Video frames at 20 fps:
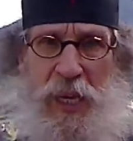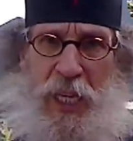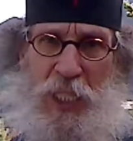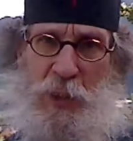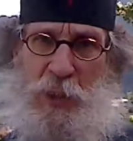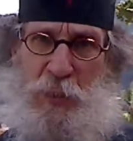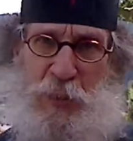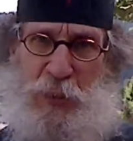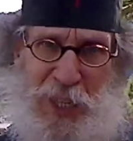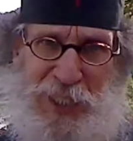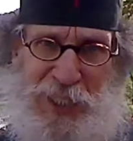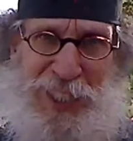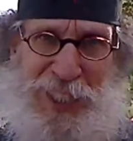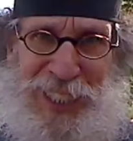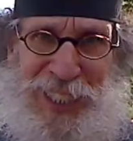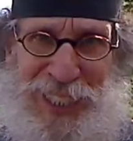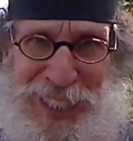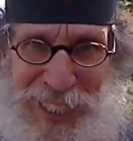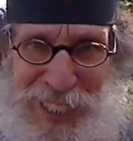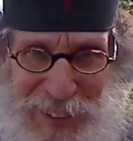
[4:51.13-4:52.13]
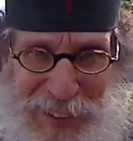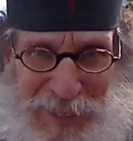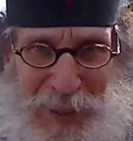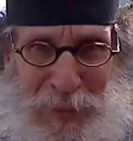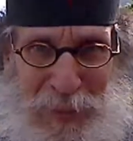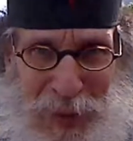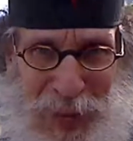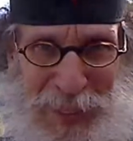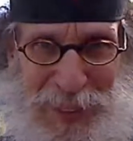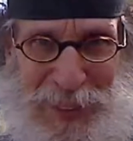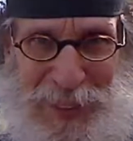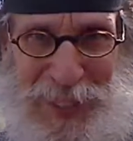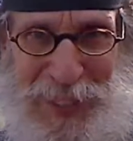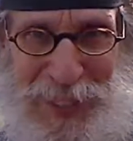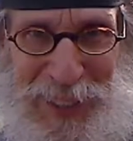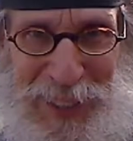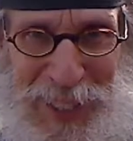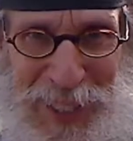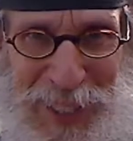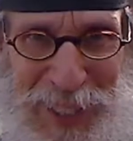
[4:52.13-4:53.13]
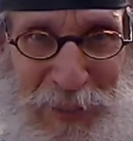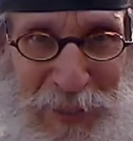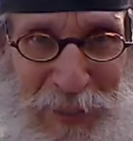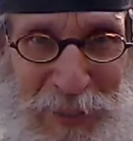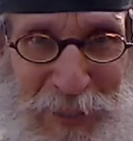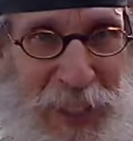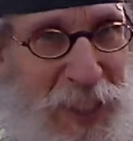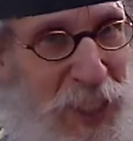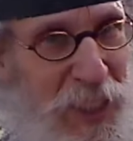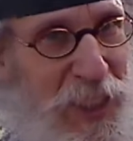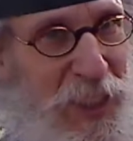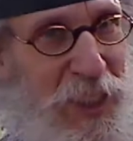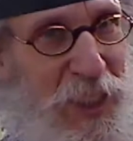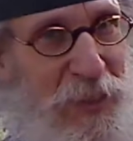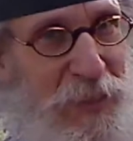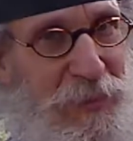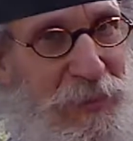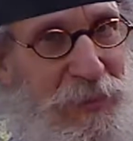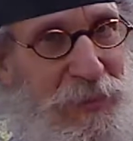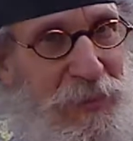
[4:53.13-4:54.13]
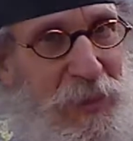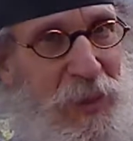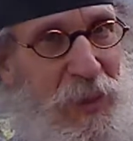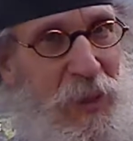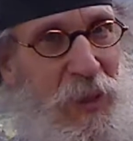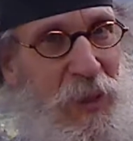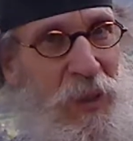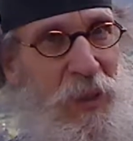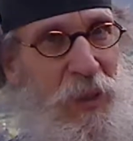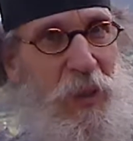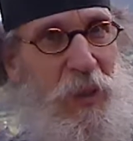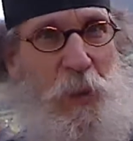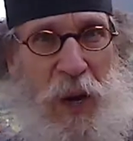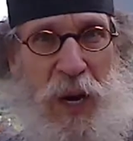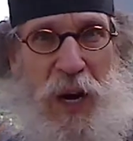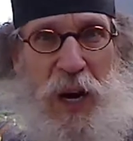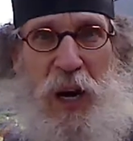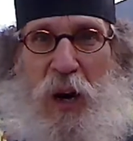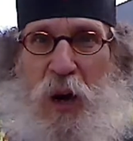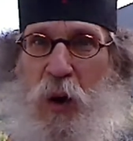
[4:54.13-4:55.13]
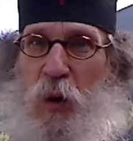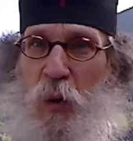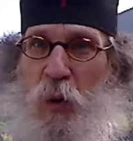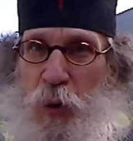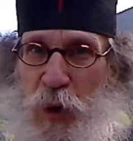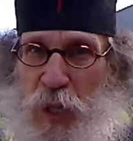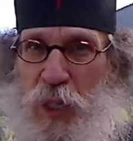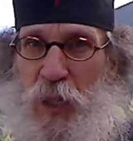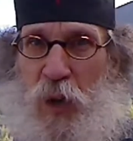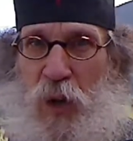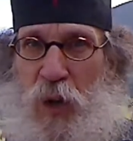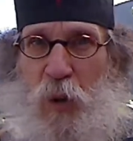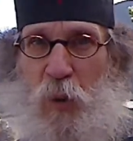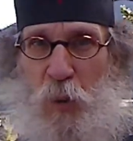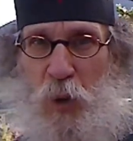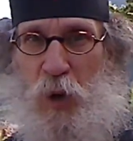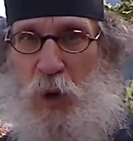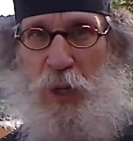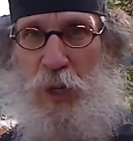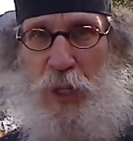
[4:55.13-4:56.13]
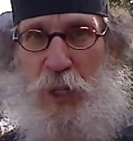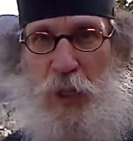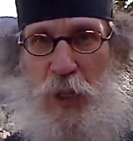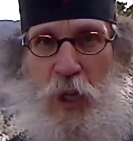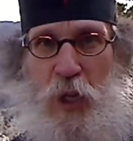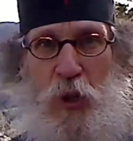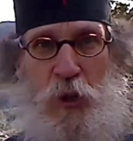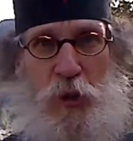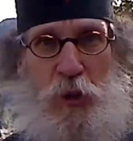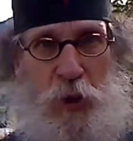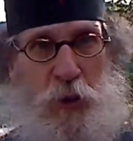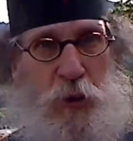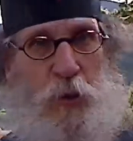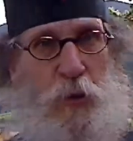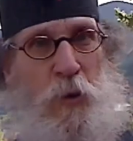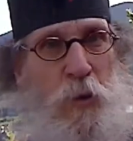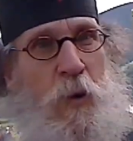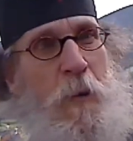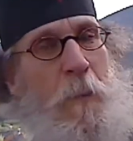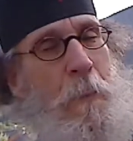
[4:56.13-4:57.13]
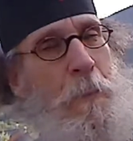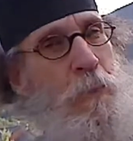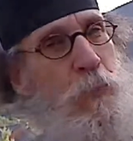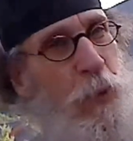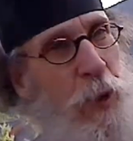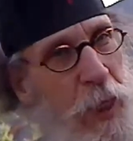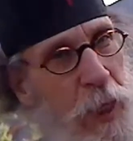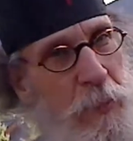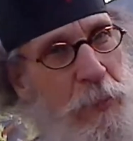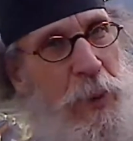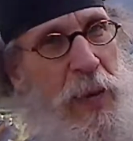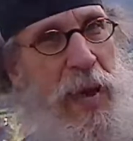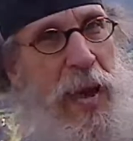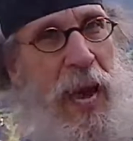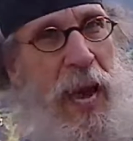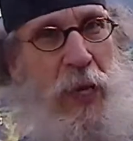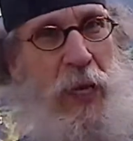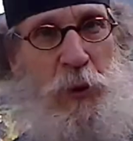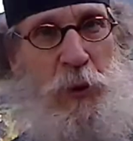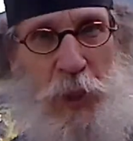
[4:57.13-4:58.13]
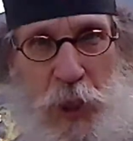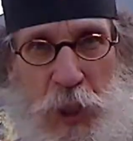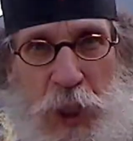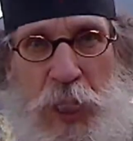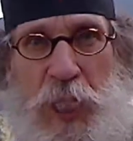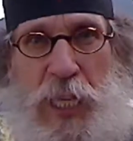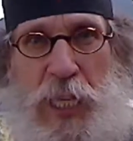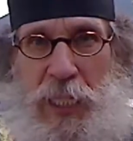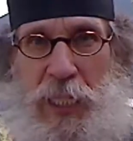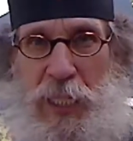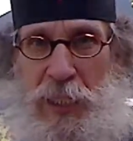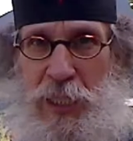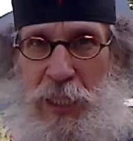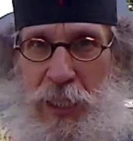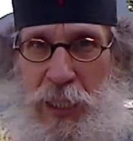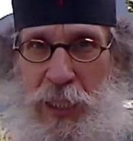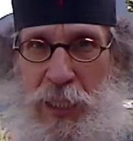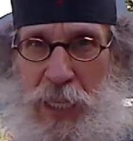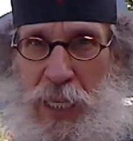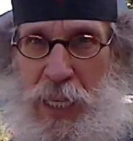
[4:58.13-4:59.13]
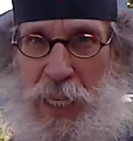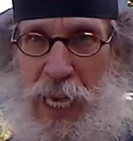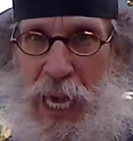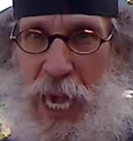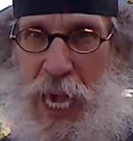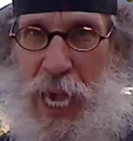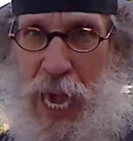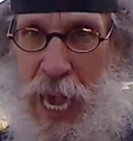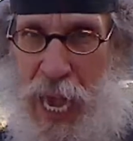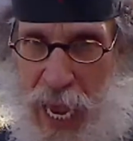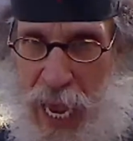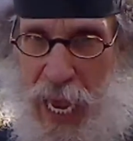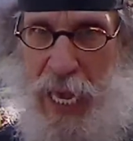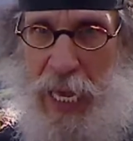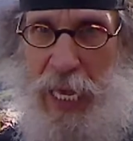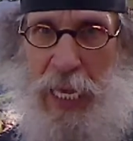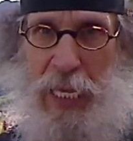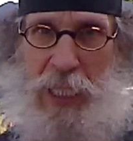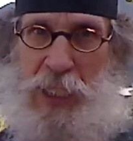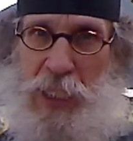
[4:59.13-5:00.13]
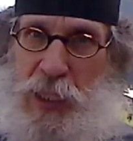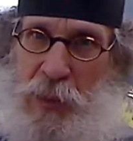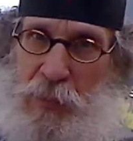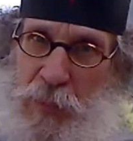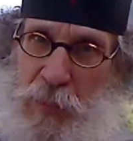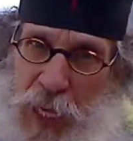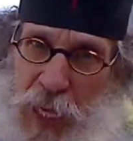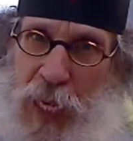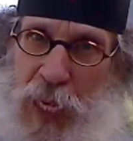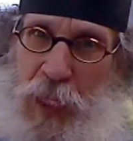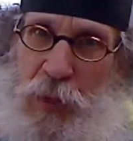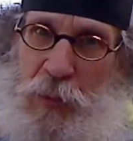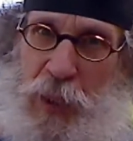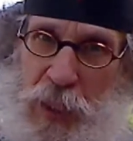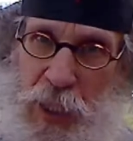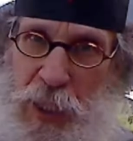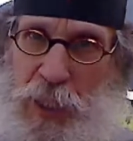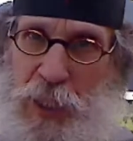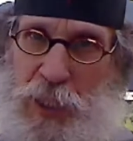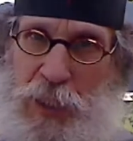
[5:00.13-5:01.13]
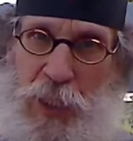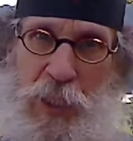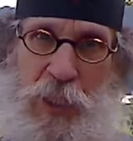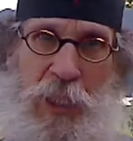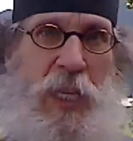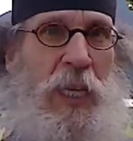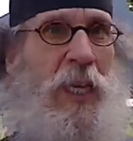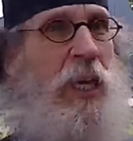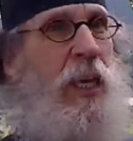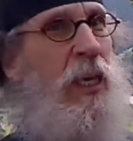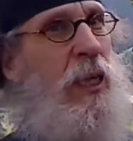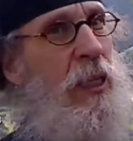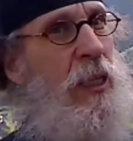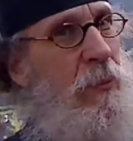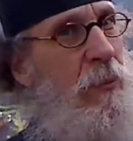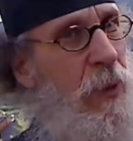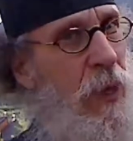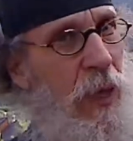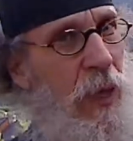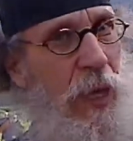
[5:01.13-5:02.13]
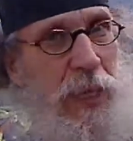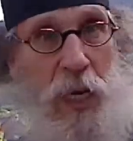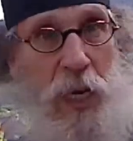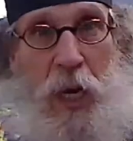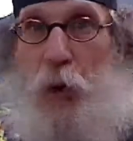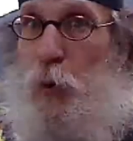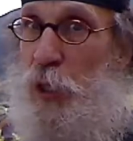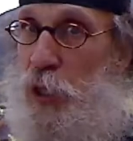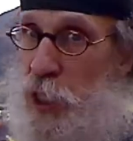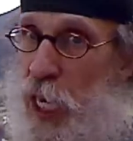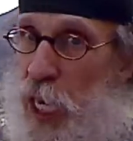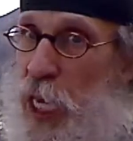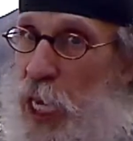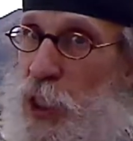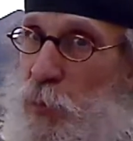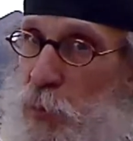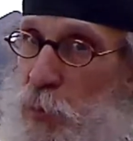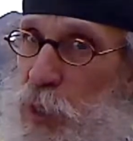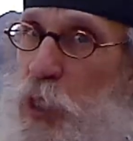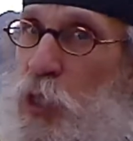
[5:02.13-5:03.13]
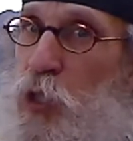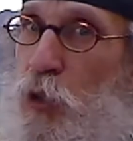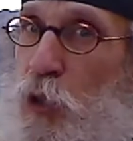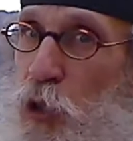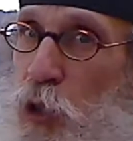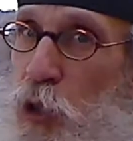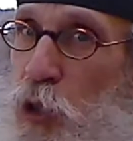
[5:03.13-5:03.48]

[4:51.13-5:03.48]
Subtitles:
As president of the Brother Nathaniel Foundation, where we are working to bring back Christianity as the main religion in America, which has been